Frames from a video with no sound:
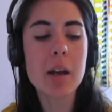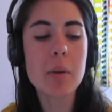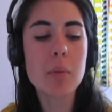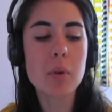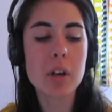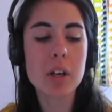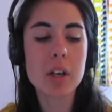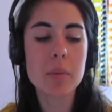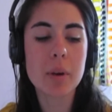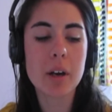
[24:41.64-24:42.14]
I'm
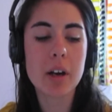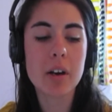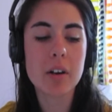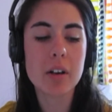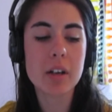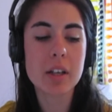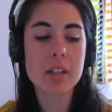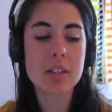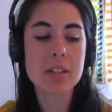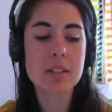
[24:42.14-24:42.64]
worried
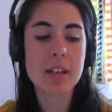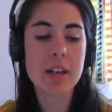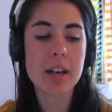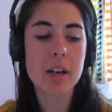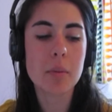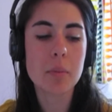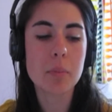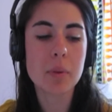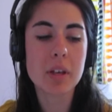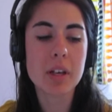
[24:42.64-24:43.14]
about is
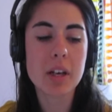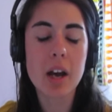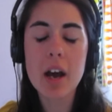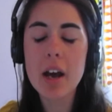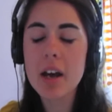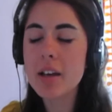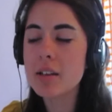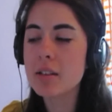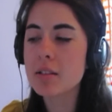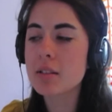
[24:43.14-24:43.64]
that
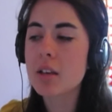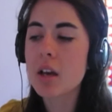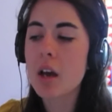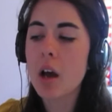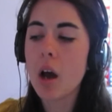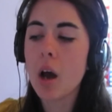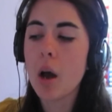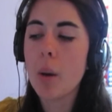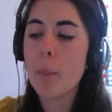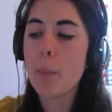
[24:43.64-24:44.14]
because
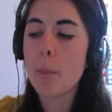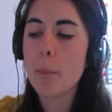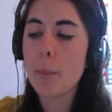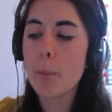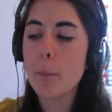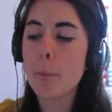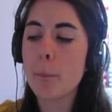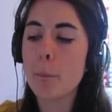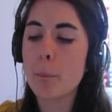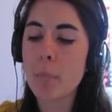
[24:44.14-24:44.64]

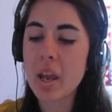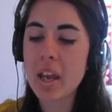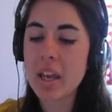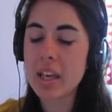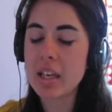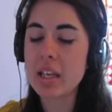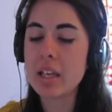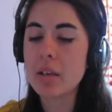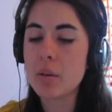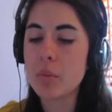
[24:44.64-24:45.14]

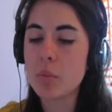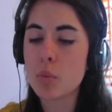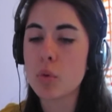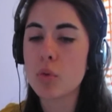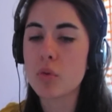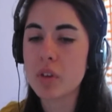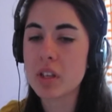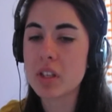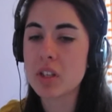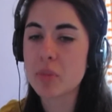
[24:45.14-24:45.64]
making
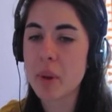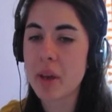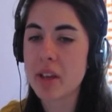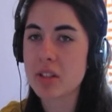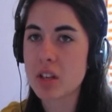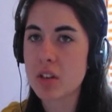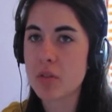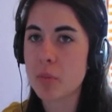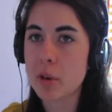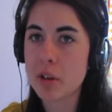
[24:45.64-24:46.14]
movies based
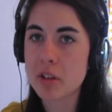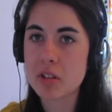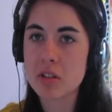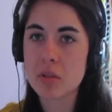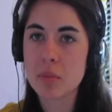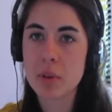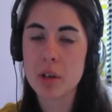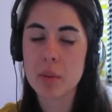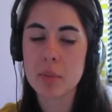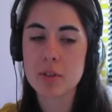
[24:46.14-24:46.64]
off books is
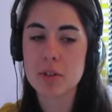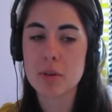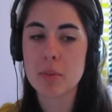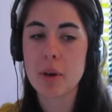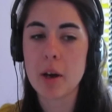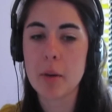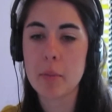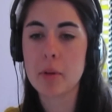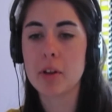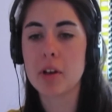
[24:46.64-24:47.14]
becoming so
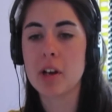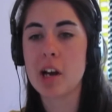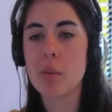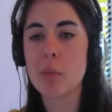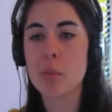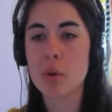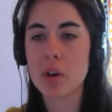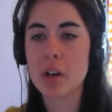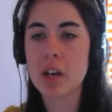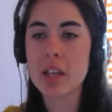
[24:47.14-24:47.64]
popular, I'm
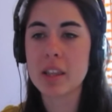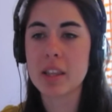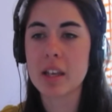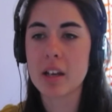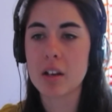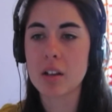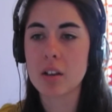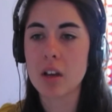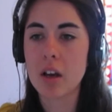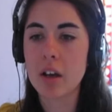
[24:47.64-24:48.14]
worried that
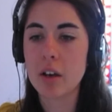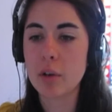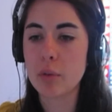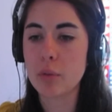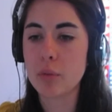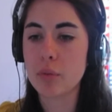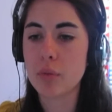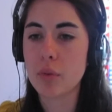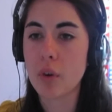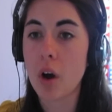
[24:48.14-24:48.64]
a lot
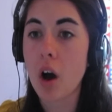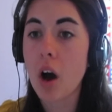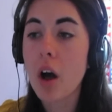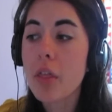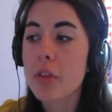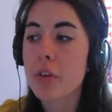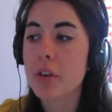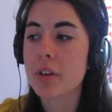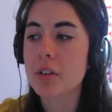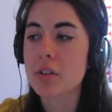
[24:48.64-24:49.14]
of
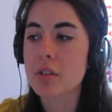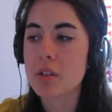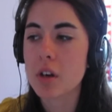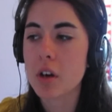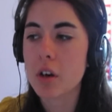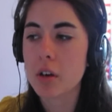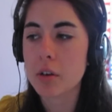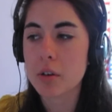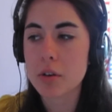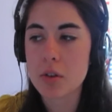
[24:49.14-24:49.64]
authors
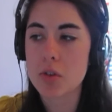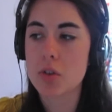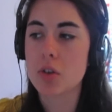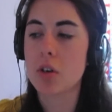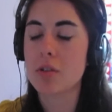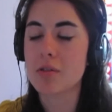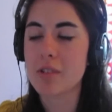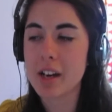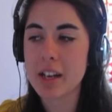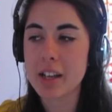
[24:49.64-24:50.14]
are going to
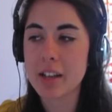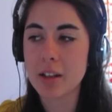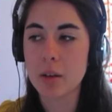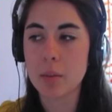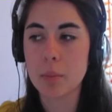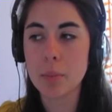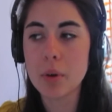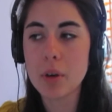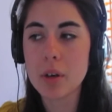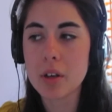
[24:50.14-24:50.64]
start writing
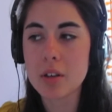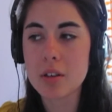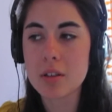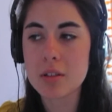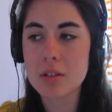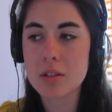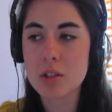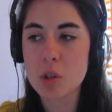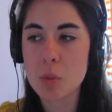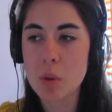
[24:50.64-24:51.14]
their
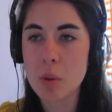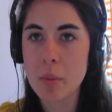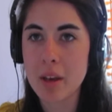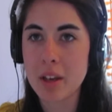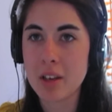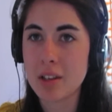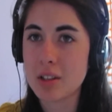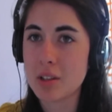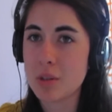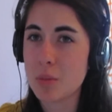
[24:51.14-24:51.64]
books to be made
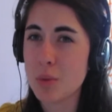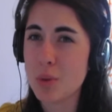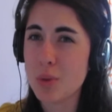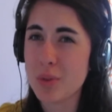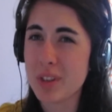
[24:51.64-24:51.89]
into movies.